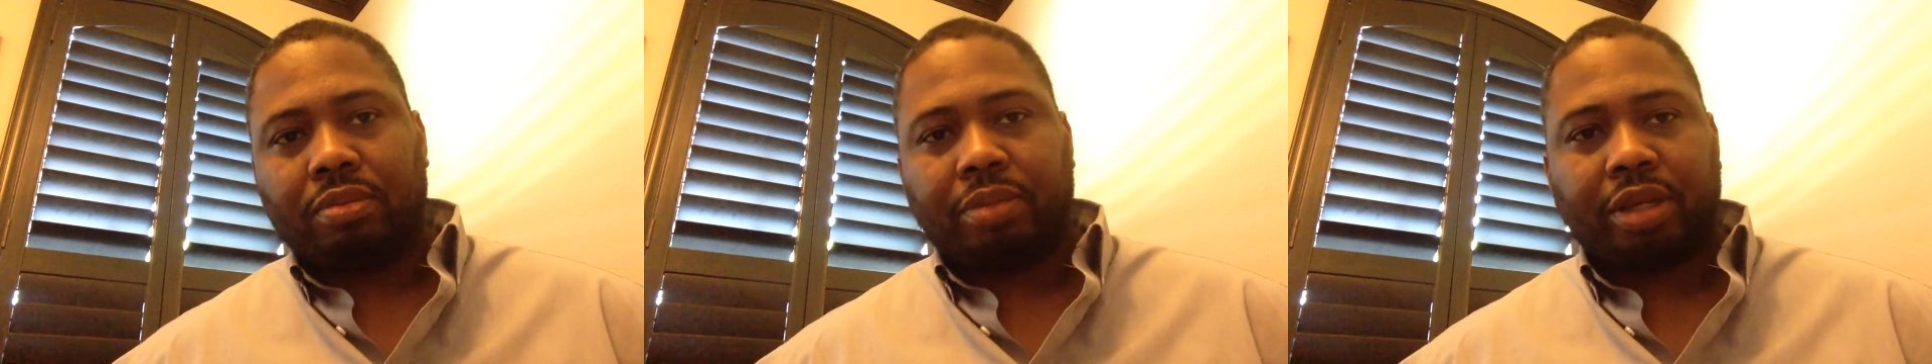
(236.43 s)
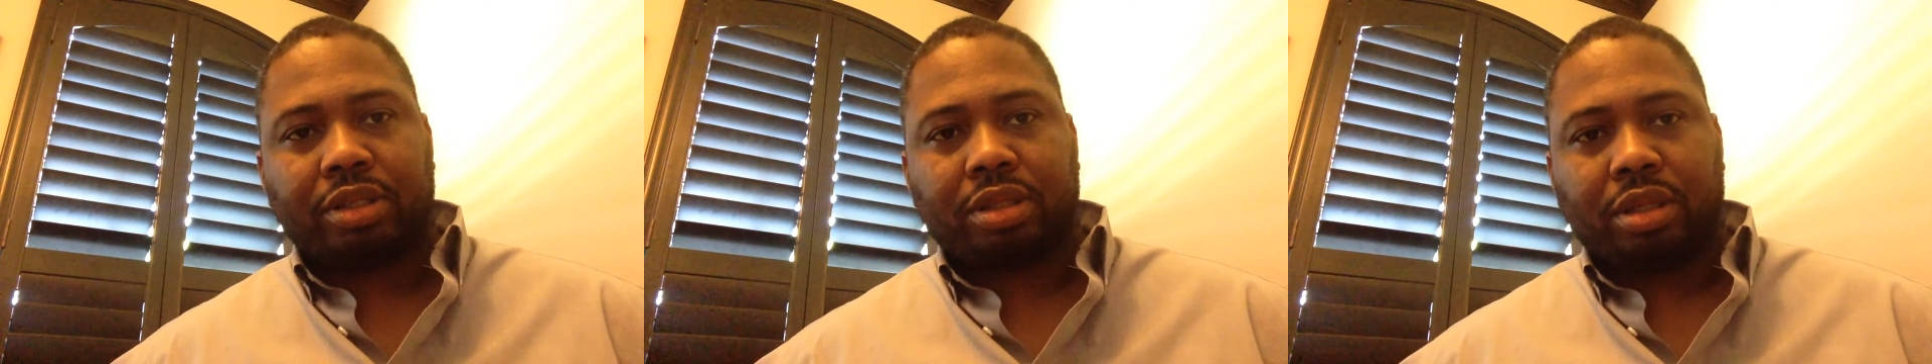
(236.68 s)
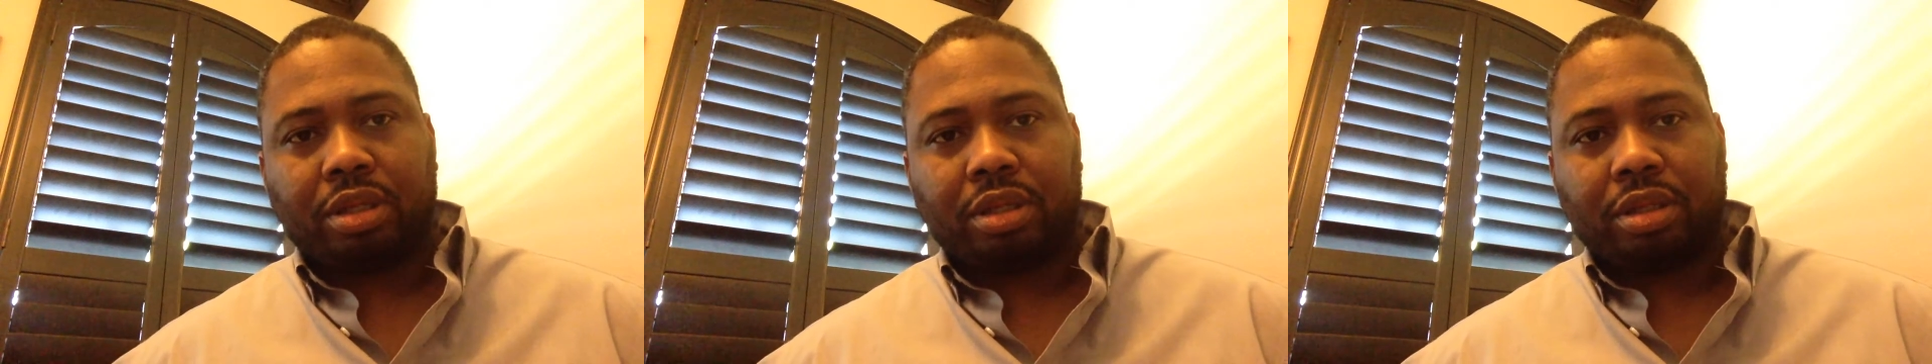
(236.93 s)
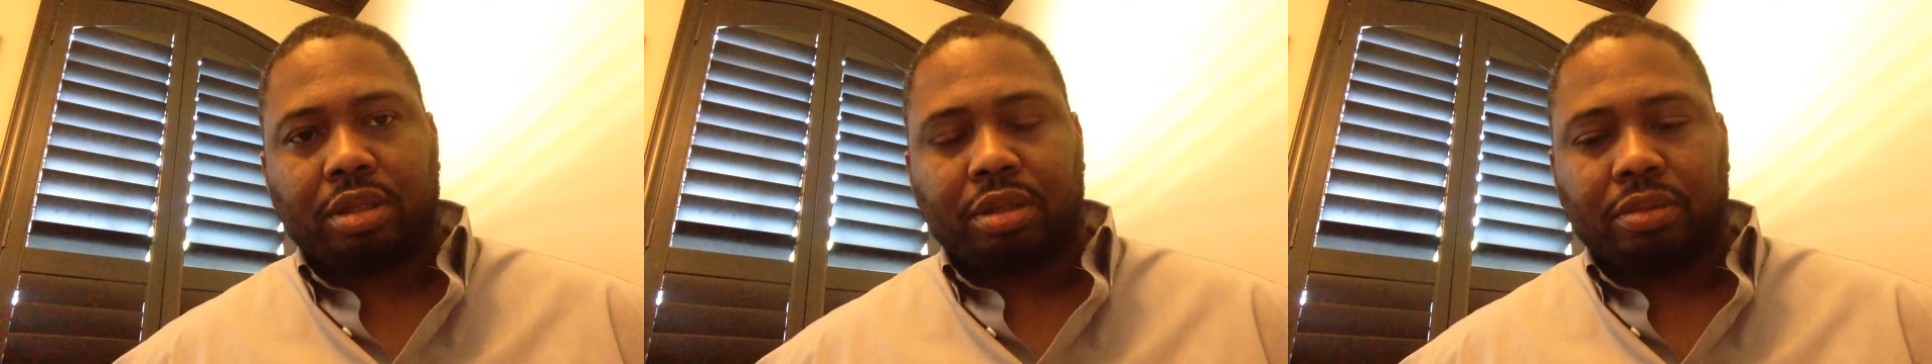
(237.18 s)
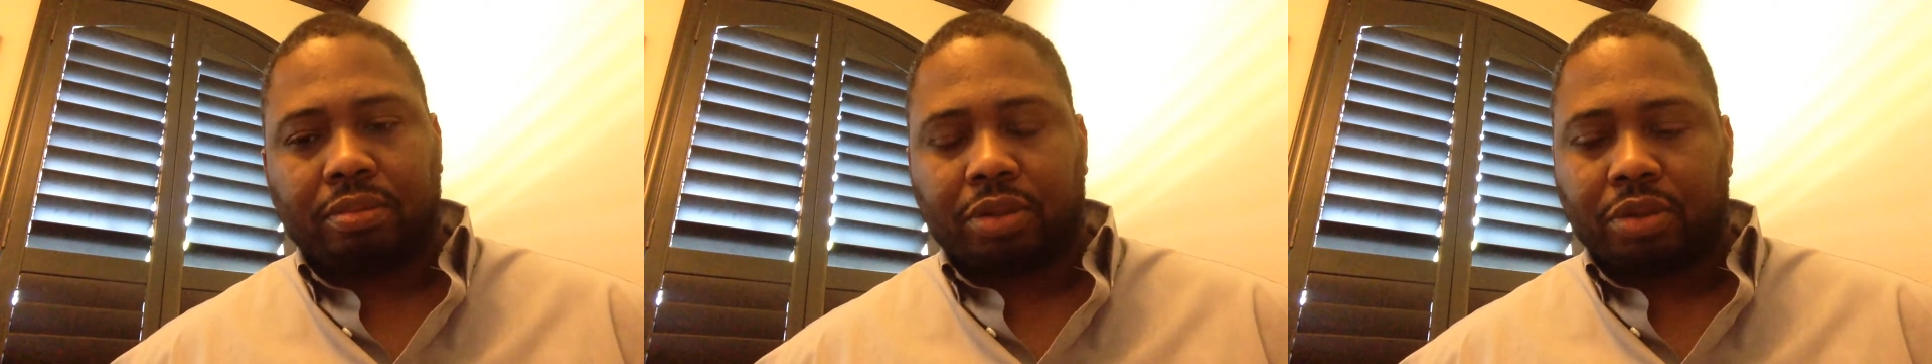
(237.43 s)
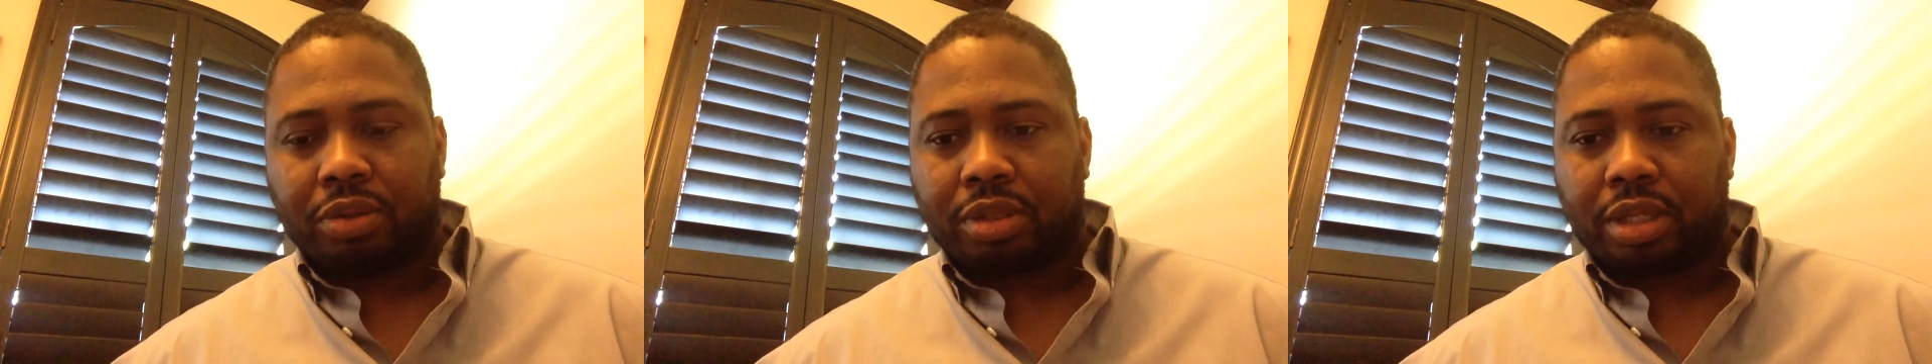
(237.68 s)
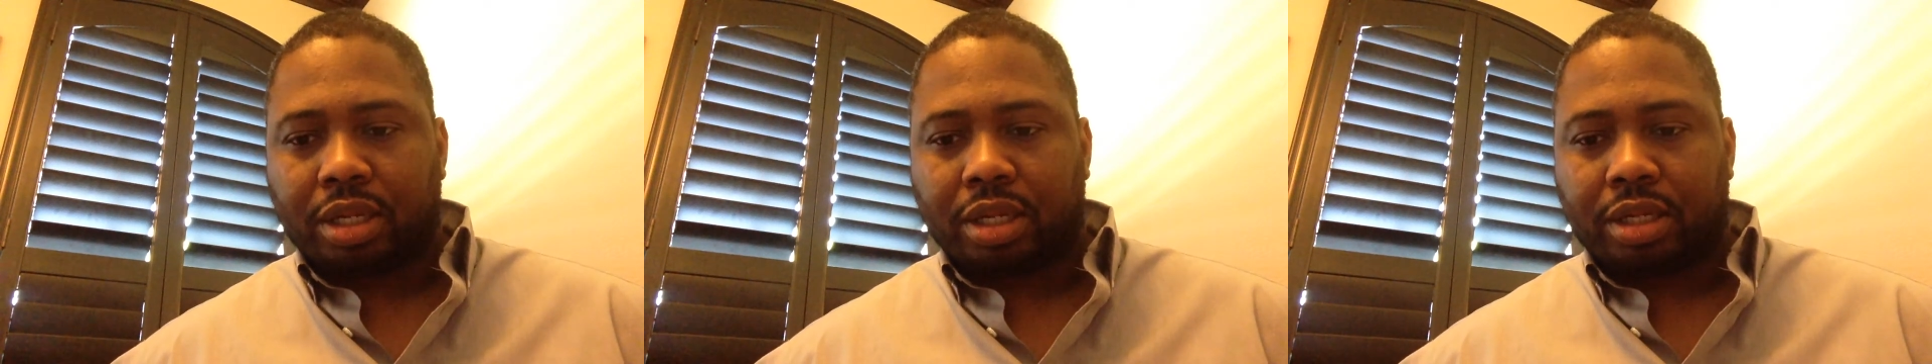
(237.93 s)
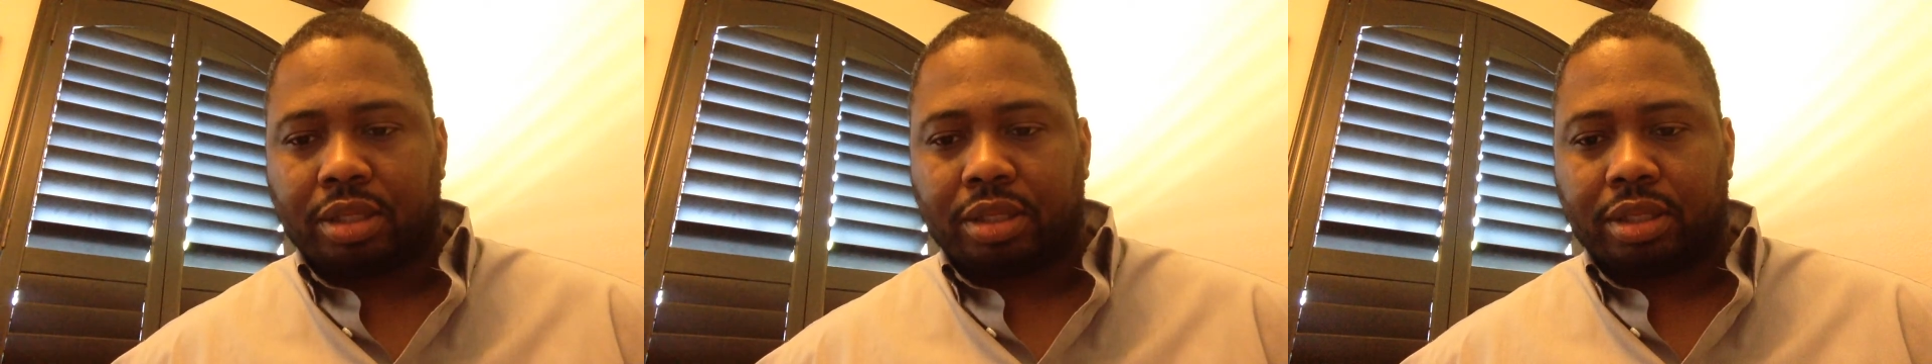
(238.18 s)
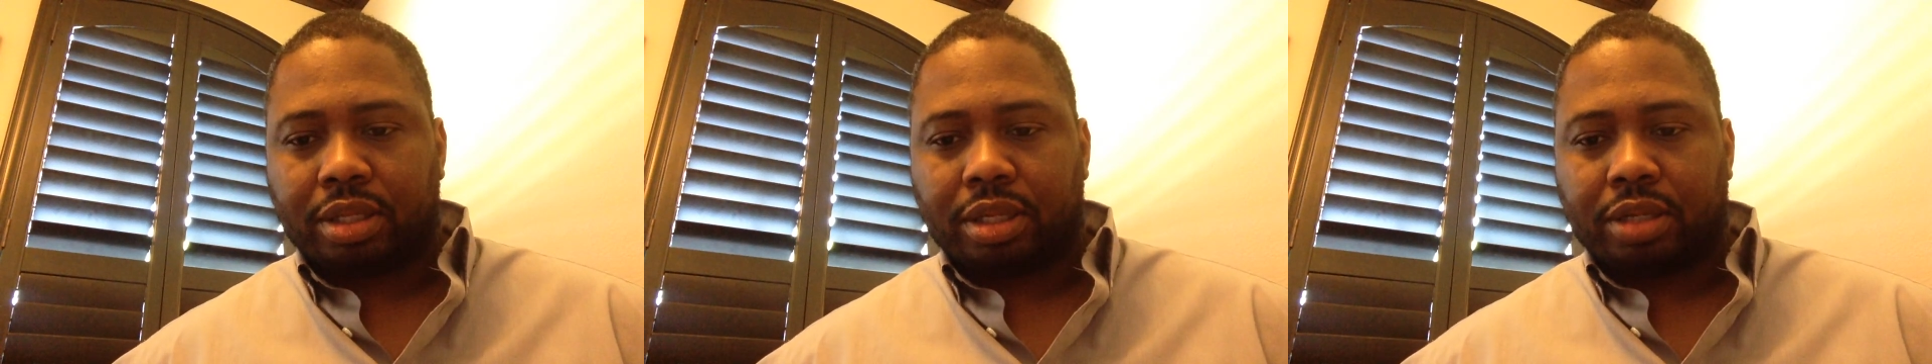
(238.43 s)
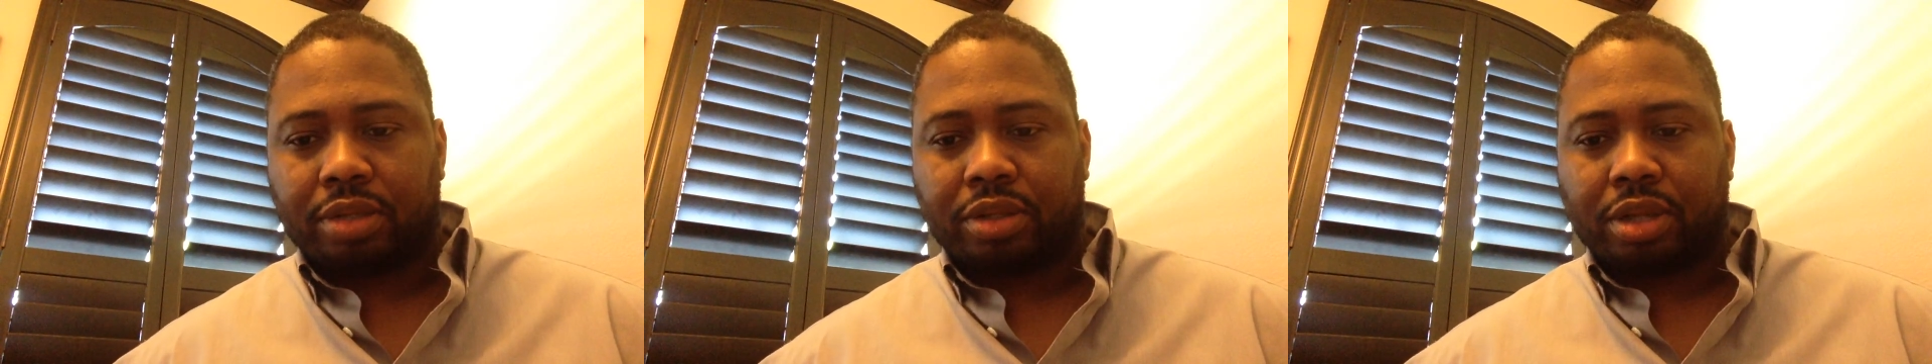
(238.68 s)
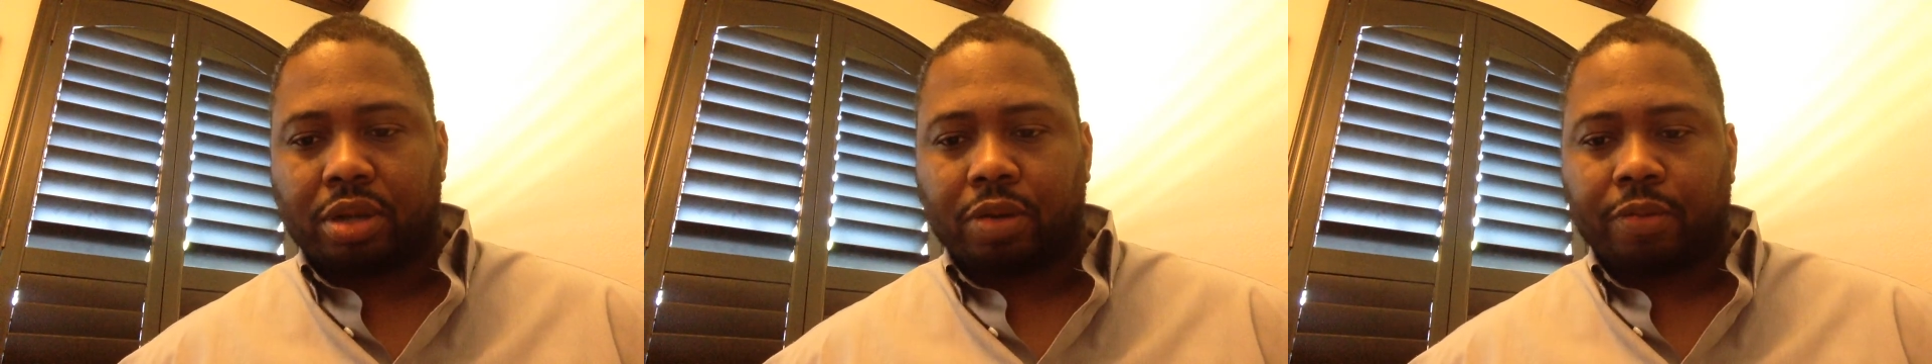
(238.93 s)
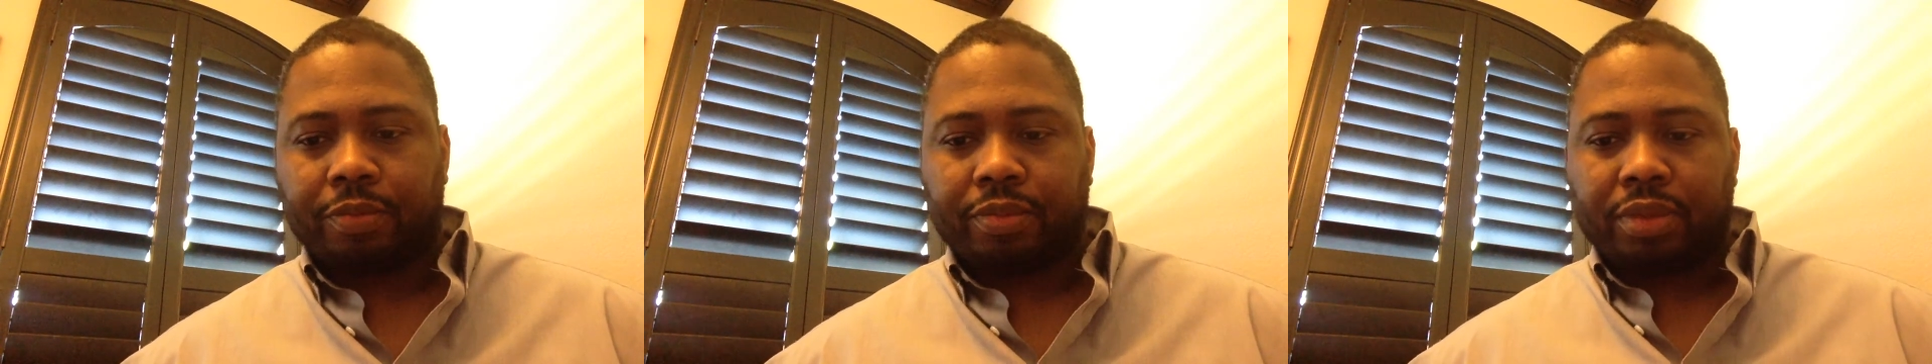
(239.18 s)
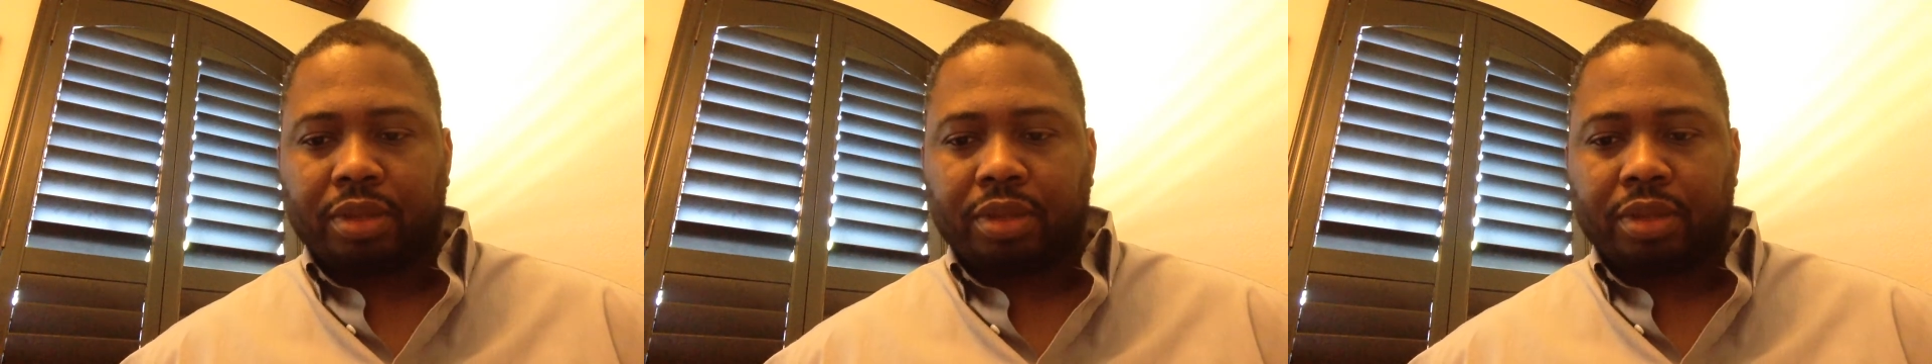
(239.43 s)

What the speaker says: basically on both sides. So